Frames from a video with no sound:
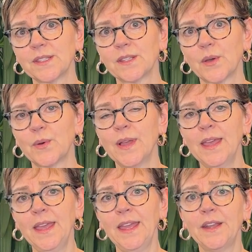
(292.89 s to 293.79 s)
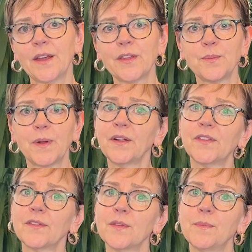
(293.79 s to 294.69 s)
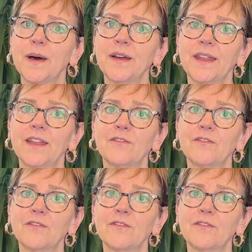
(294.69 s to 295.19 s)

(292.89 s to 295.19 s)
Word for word: So, in other parts of the body,